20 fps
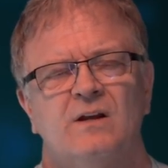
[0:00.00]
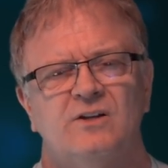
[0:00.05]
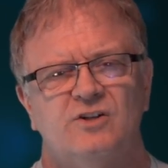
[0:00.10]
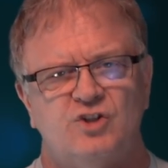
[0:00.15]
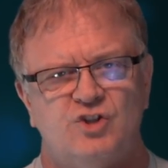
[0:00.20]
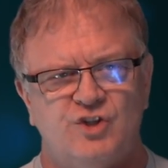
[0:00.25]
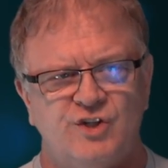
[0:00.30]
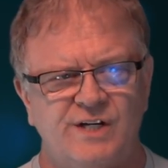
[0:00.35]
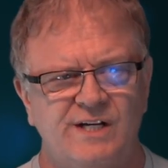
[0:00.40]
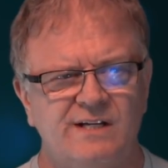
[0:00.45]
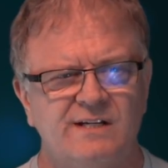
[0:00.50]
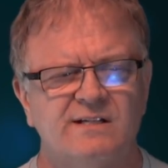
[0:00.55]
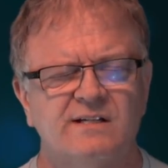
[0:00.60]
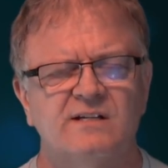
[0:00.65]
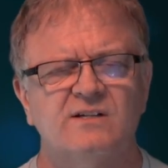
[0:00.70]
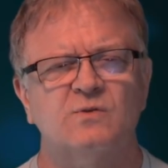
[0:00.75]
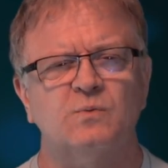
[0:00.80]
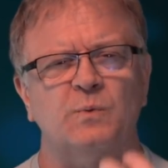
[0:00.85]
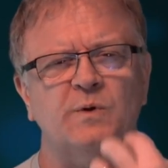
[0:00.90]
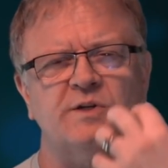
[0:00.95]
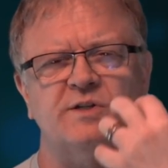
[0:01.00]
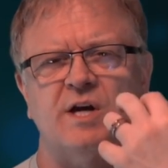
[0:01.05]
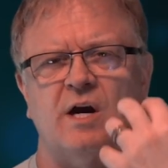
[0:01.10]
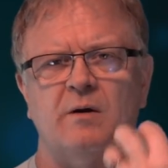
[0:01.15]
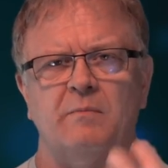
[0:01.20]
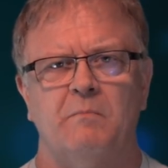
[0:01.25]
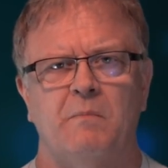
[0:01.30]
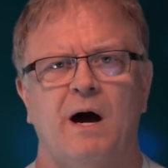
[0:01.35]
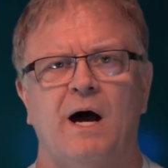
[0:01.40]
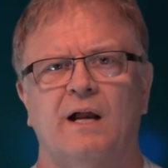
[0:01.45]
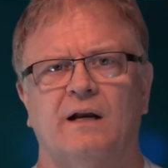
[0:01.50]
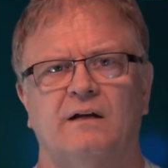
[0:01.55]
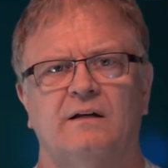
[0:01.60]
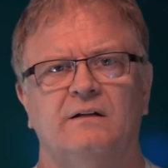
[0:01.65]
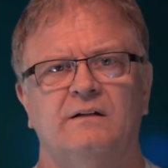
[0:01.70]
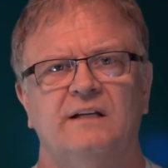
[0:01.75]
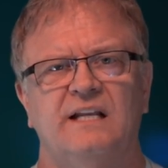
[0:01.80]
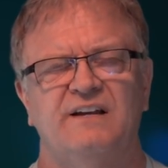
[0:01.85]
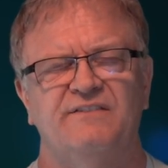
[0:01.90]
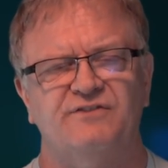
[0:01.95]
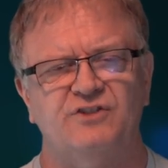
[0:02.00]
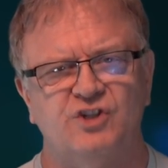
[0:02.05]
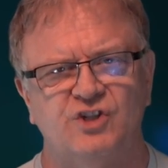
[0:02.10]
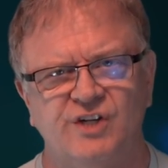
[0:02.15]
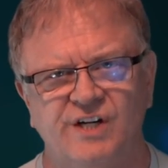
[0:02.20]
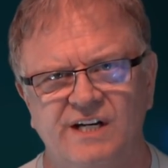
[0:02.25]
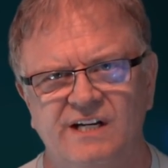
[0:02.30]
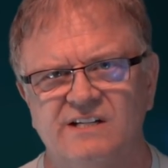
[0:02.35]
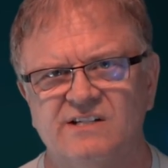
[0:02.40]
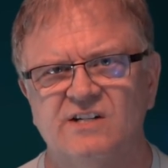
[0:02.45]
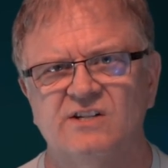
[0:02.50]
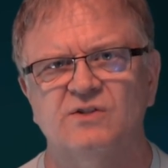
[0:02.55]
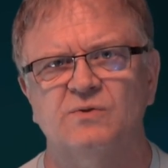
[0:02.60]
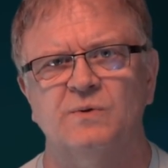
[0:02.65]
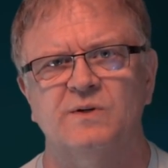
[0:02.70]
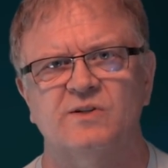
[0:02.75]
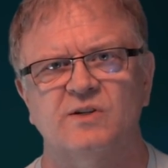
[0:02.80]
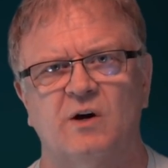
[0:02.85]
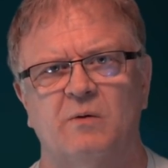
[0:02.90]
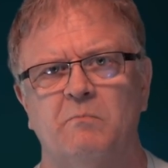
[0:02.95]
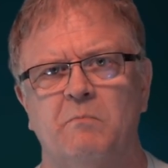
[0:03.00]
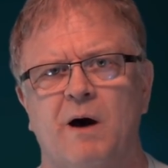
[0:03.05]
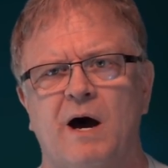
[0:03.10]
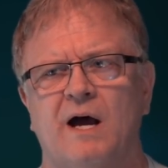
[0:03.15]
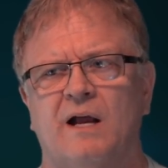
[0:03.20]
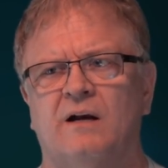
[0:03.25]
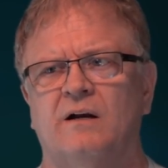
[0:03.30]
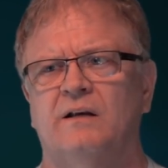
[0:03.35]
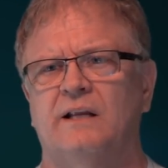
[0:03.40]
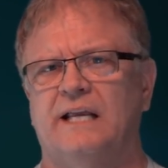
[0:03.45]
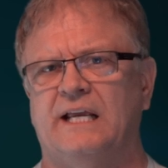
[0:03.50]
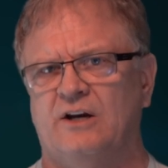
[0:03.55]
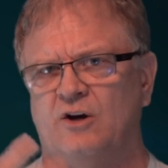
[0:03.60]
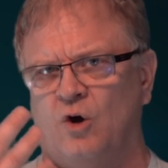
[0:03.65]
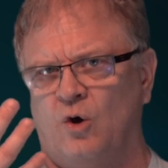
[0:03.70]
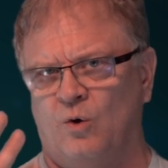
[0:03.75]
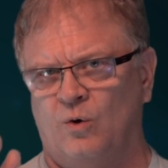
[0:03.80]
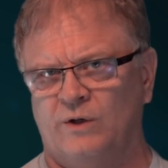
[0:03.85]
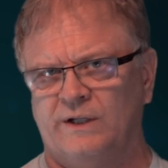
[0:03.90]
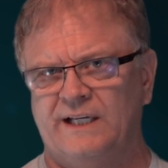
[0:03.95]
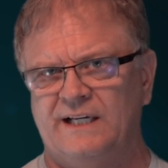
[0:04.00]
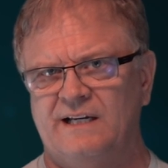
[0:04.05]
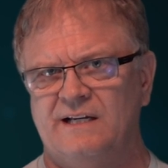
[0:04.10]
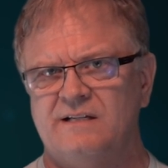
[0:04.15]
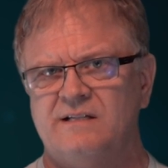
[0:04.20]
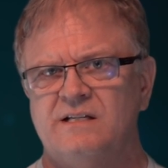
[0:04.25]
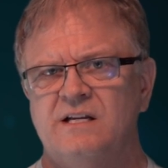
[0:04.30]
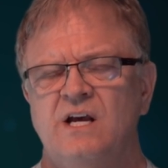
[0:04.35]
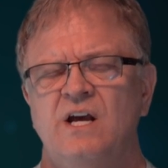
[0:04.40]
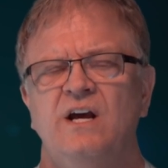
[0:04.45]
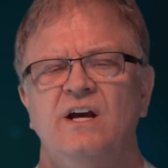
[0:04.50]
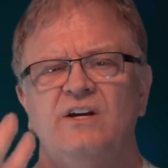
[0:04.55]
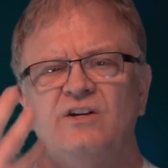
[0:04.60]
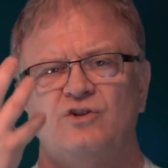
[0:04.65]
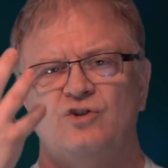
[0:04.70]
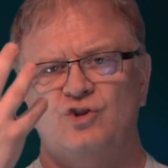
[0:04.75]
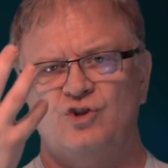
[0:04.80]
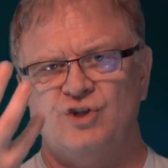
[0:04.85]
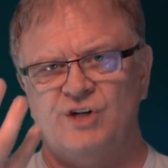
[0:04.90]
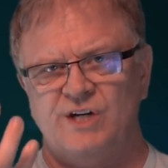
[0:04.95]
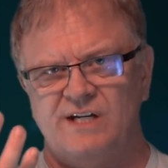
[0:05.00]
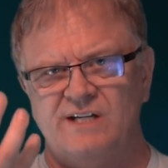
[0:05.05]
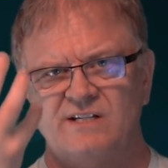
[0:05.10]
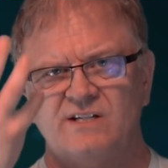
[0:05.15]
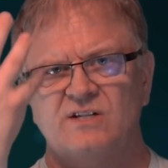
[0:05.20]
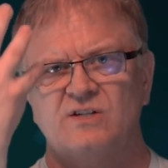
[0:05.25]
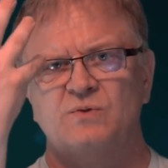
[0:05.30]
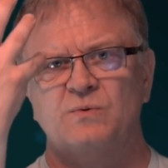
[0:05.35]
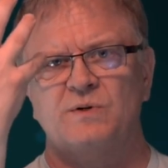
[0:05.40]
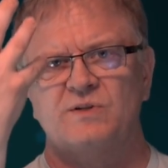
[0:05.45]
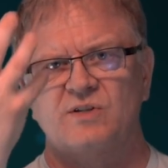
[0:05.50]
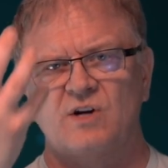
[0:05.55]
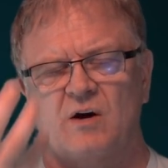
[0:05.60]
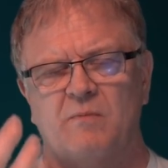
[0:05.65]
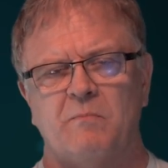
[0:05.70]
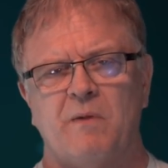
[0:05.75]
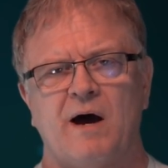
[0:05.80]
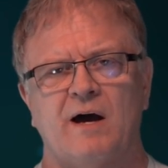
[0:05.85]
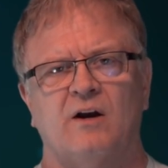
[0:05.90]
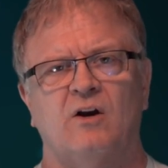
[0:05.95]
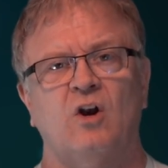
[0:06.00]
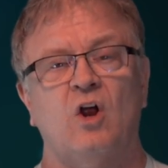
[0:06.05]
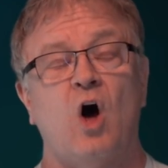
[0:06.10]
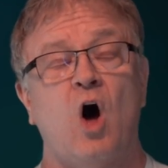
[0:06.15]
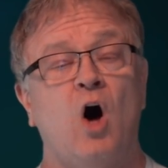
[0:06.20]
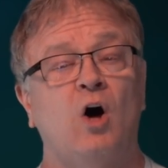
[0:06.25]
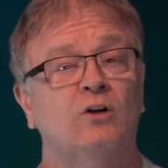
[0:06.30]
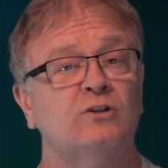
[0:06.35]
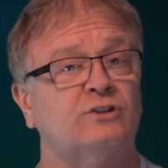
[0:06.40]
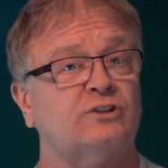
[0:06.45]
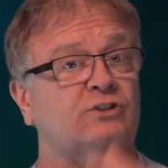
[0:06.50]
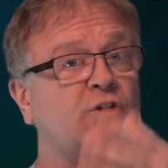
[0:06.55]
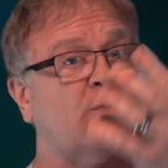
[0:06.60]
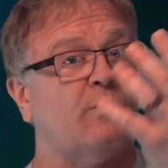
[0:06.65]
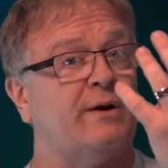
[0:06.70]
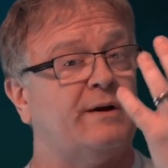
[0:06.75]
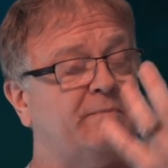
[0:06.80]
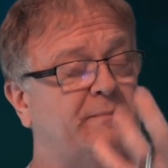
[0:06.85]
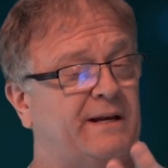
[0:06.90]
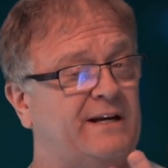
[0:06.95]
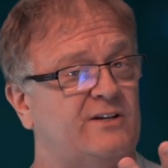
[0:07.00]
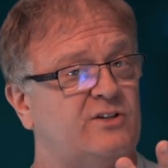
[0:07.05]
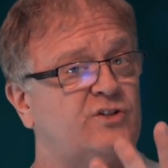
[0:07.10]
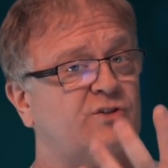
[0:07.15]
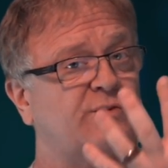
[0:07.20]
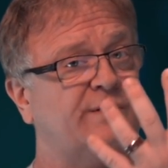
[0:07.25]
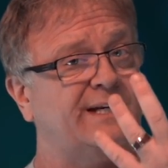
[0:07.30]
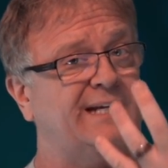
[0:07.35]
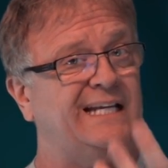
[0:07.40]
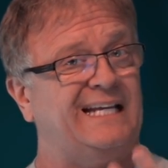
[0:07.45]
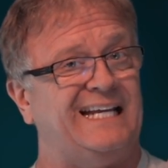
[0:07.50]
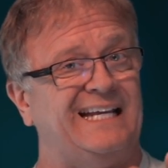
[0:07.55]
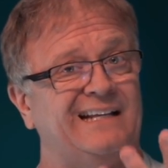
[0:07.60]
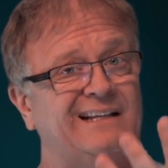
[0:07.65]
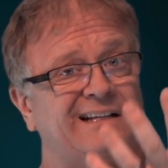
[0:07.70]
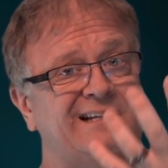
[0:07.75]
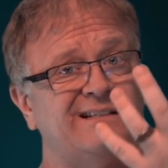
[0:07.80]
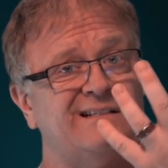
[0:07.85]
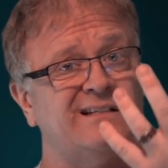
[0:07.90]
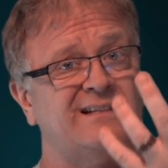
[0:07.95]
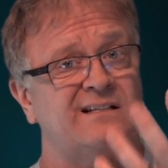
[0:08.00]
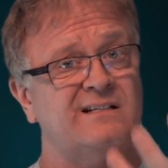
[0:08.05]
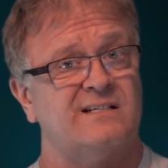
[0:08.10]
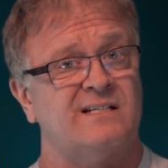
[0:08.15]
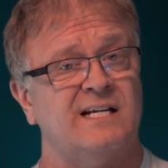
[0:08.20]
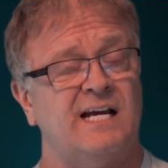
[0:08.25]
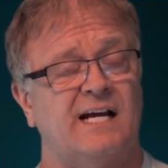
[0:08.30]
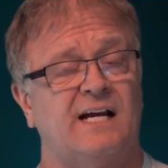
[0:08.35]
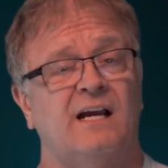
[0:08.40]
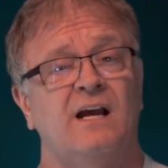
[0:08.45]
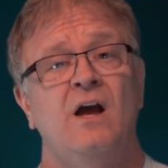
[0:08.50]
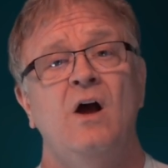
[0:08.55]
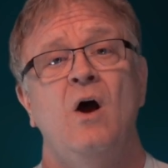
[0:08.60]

Jesus was our model. If Jesus was our model in holiness, Jesus was our model also in ministering healing to the sick.